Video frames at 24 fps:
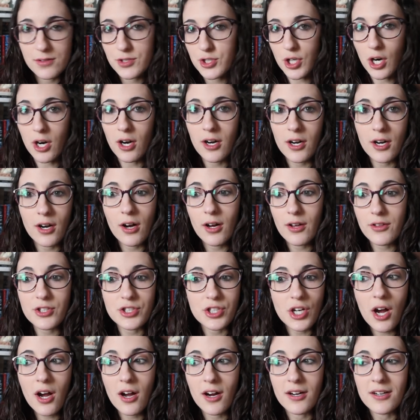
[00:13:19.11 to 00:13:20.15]
jar all
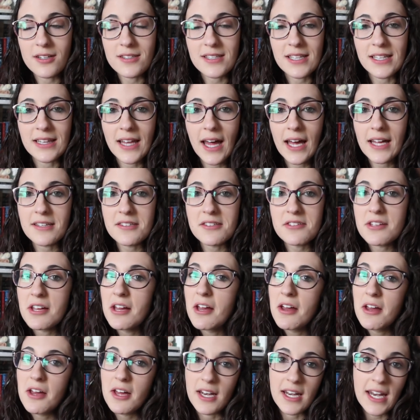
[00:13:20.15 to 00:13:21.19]
the jars, and let's
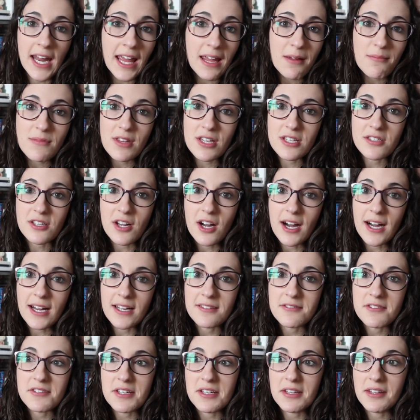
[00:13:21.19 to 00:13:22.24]
name the sauce,